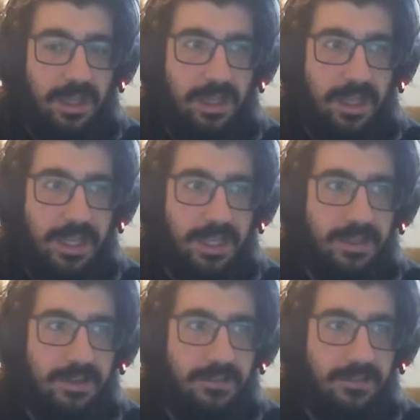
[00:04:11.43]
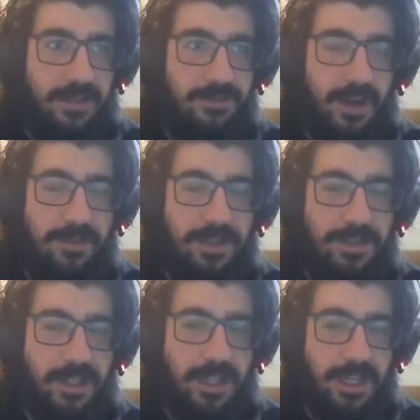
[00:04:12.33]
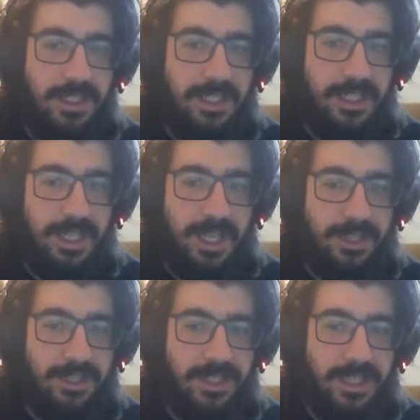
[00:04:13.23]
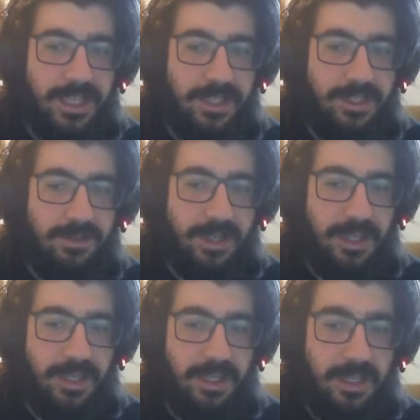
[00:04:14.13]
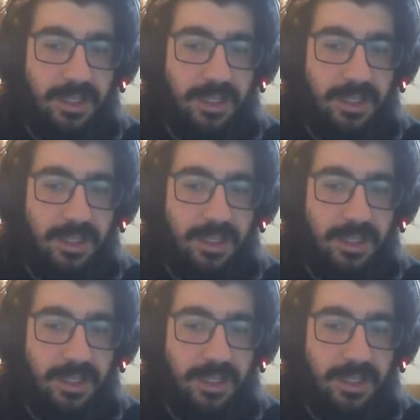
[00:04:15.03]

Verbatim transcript: like farm runs with content, and actually like doing